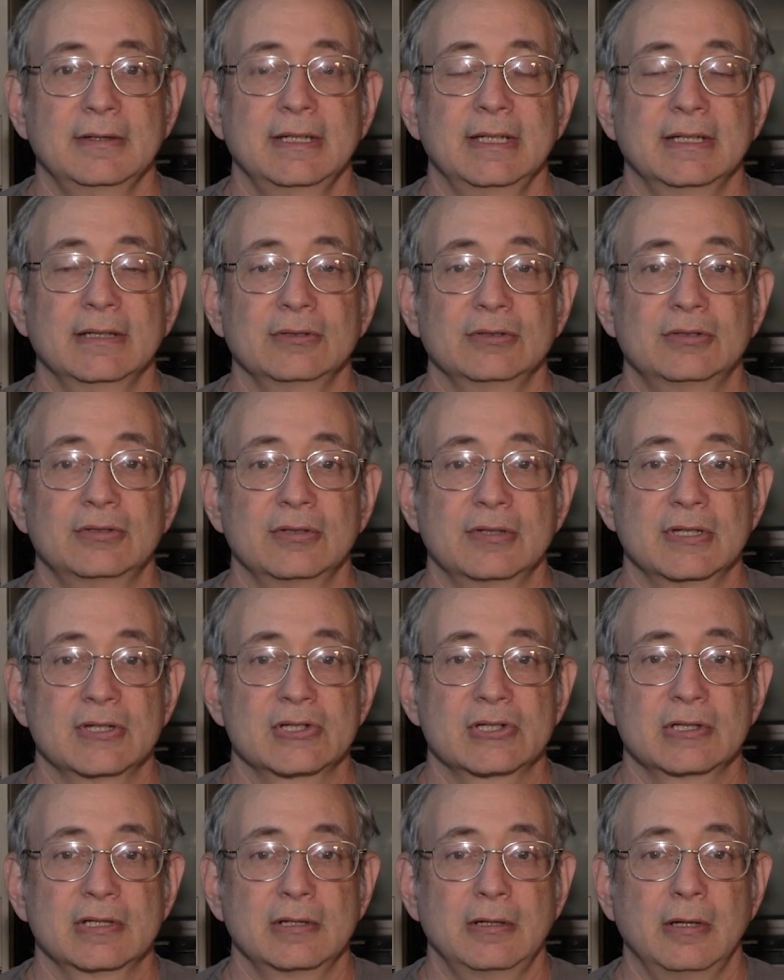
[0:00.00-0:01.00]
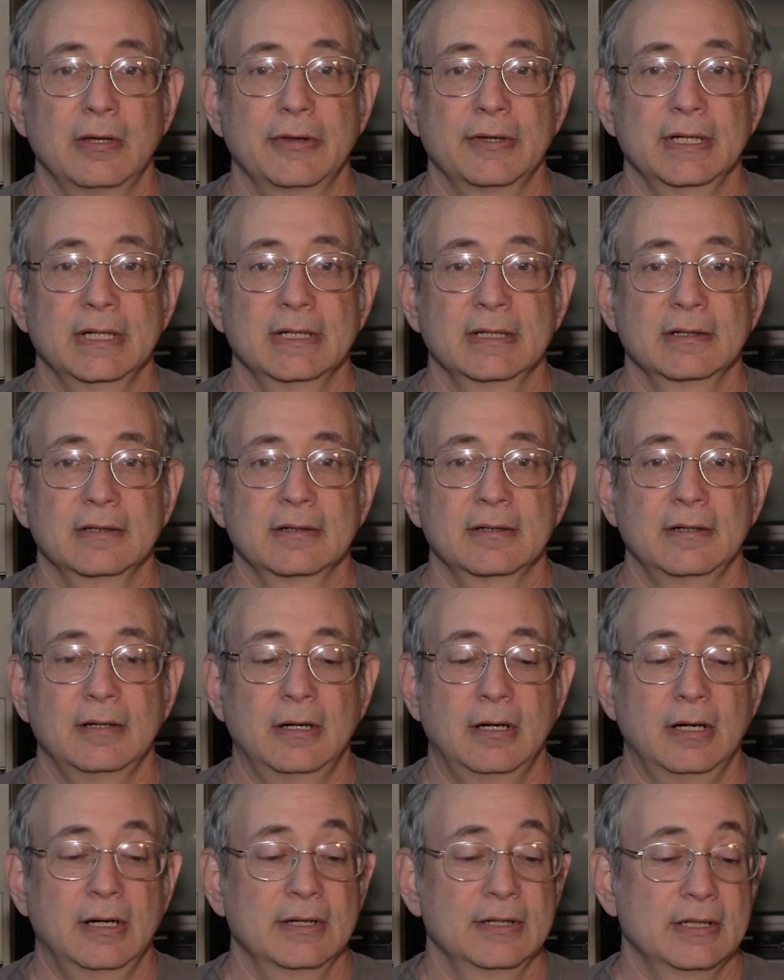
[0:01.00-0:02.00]
into this little thing
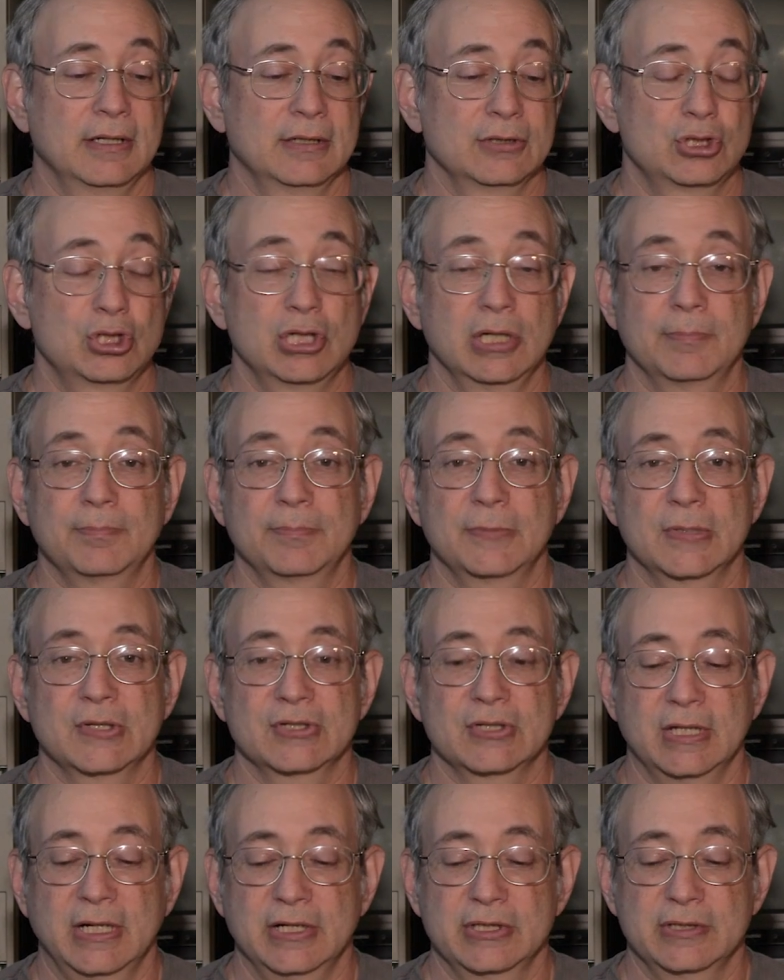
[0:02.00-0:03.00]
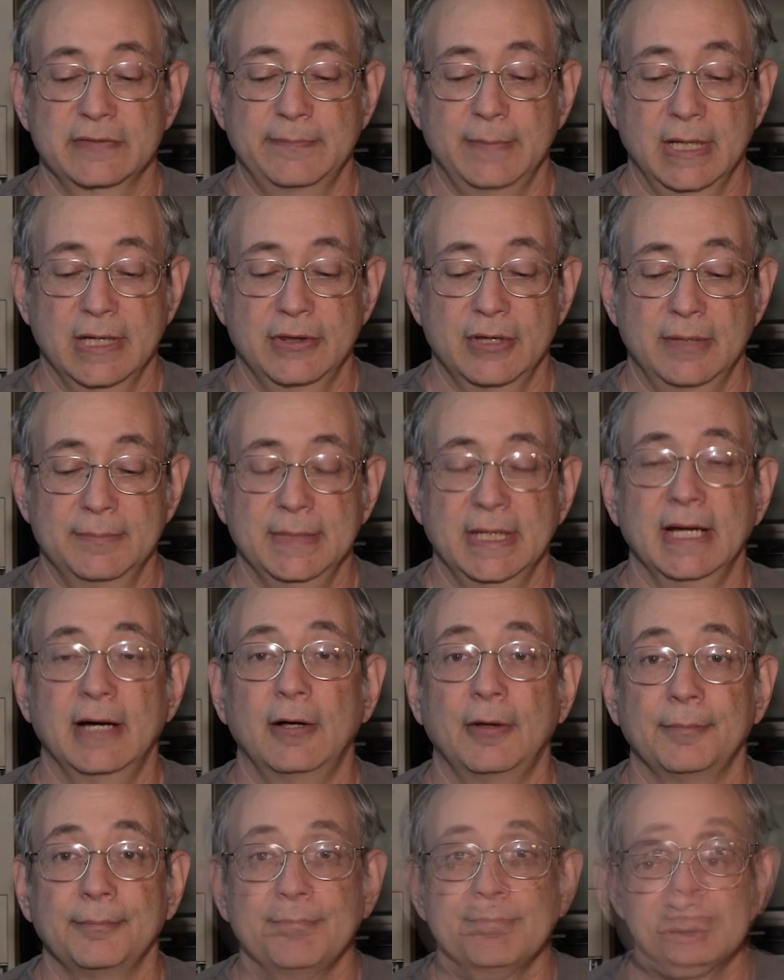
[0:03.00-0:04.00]
on a chip the size of my
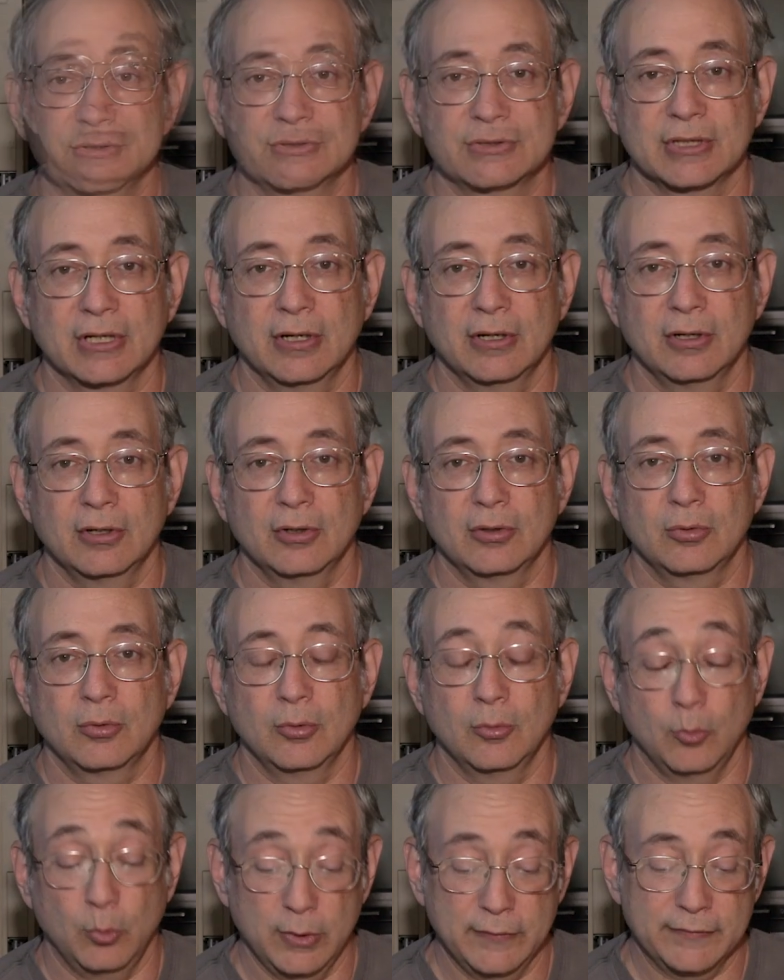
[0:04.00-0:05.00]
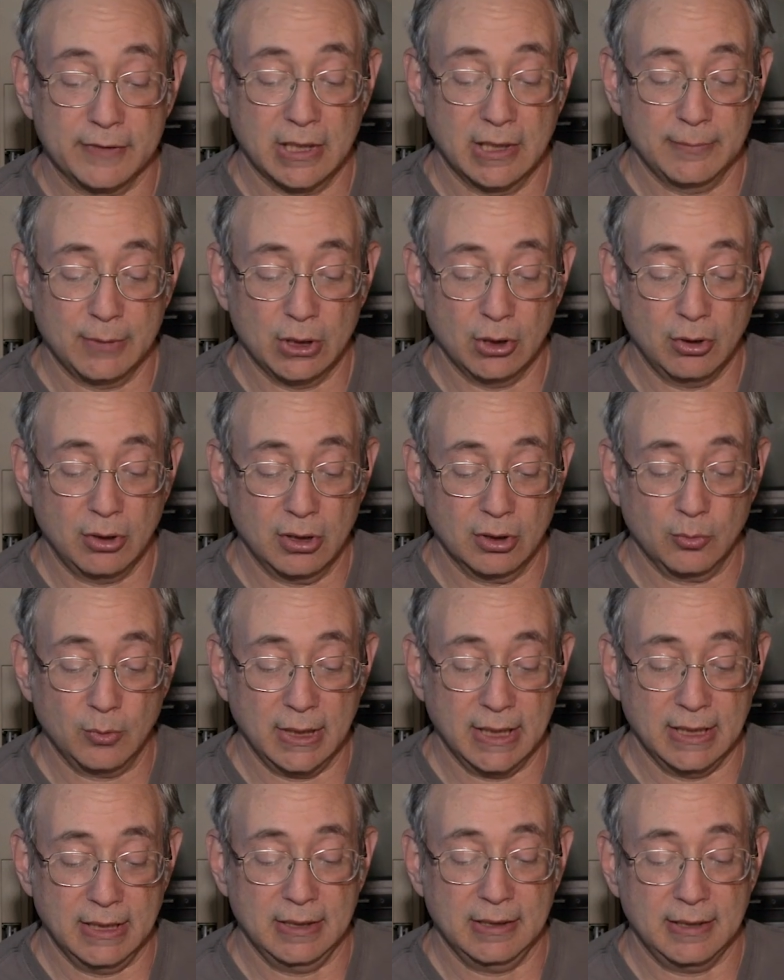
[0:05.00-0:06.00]
thumbnail. So we've come a long
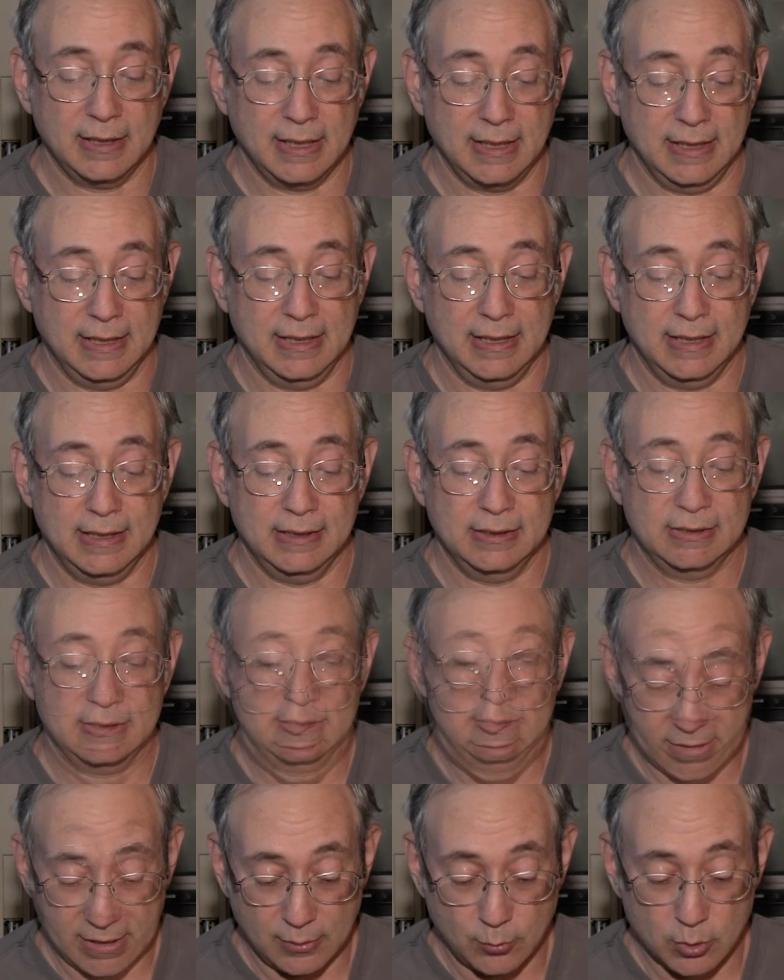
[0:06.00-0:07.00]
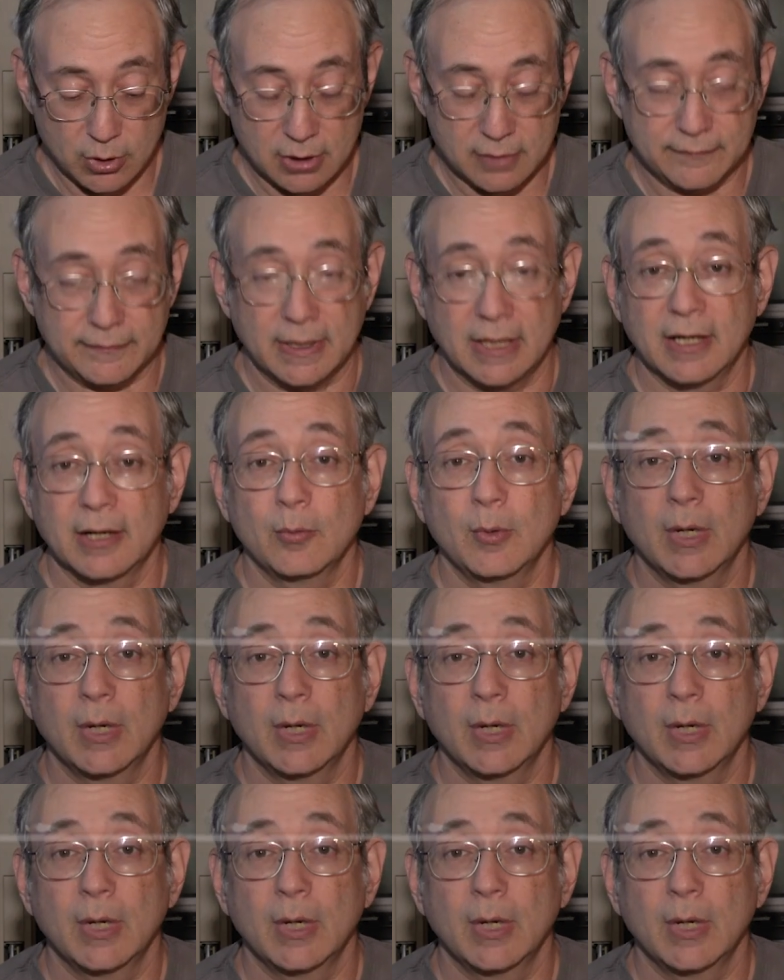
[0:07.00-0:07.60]
way, and they work very